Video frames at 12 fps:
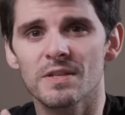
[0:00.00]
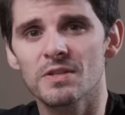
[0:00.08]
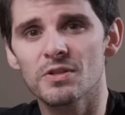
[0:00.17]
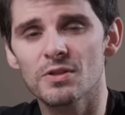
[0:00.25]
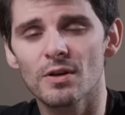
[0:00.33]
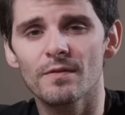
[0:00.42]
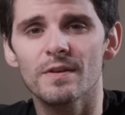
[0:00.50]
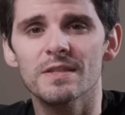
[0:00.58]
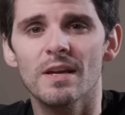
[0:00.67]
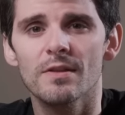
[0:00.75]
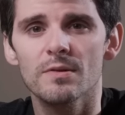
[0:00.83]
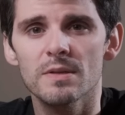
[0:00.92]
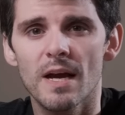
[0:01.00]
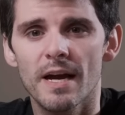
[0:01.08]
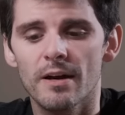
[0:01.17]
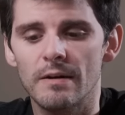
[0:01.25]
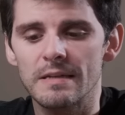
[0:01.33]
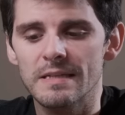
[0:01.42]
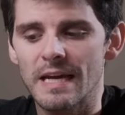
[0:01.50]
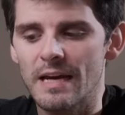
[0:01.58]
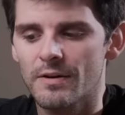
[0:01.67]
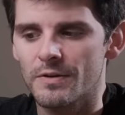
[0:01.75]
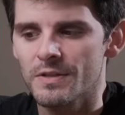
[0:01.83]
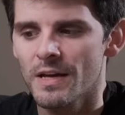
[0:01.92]
and service on those higher end
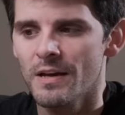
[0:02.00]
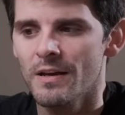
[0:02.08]
scanners.